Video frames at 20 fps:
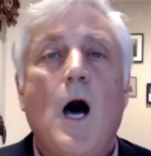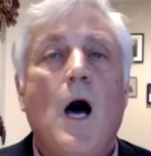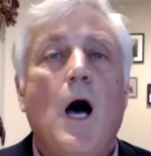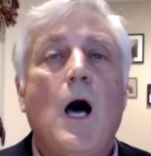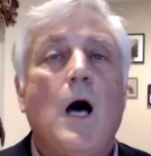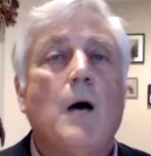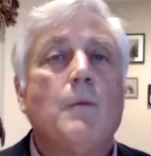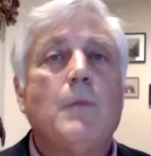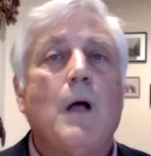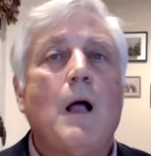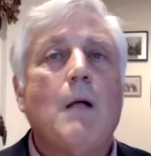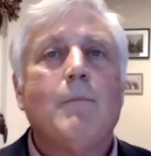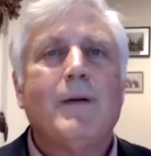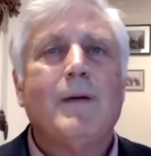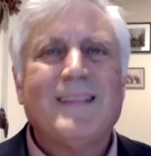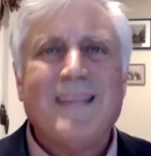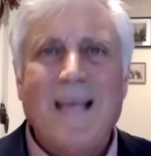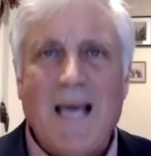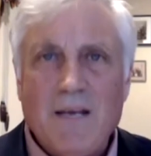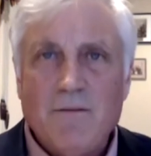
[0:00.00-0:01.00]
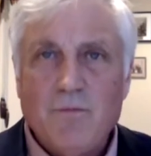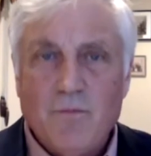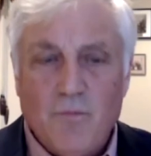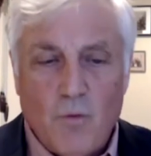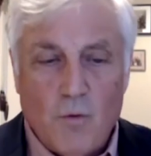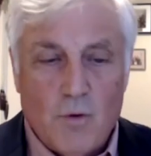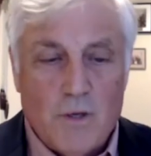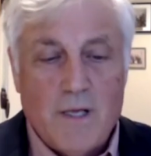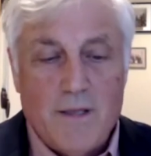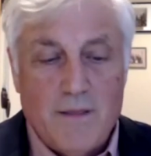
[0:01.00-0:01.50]
But that
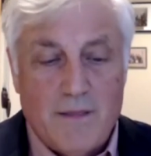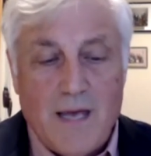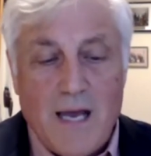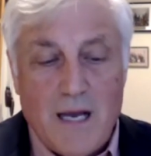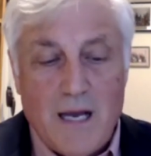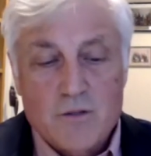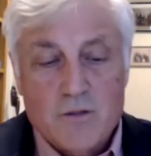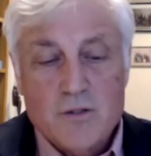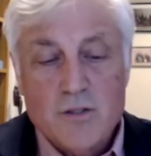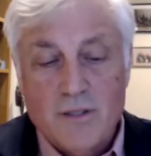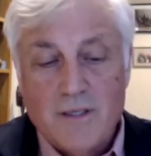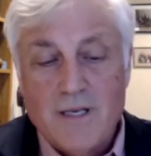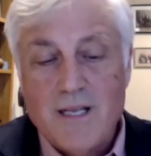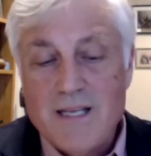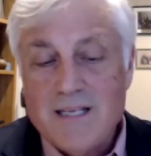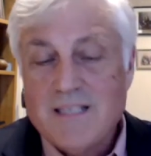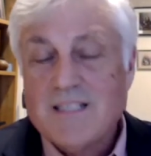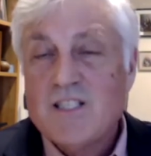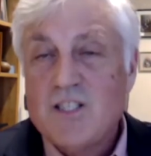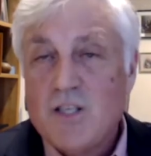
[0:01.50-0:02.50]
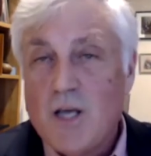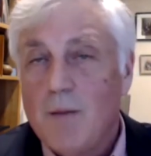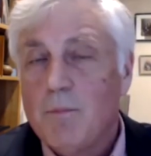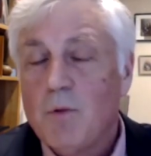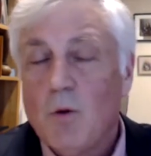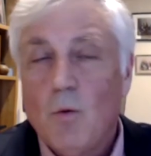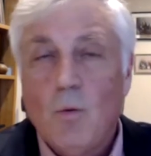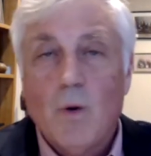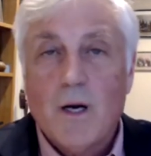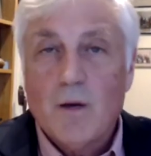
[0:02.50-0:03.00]
40,000 is
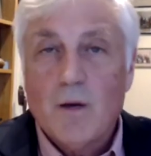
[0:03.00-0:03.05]
double what it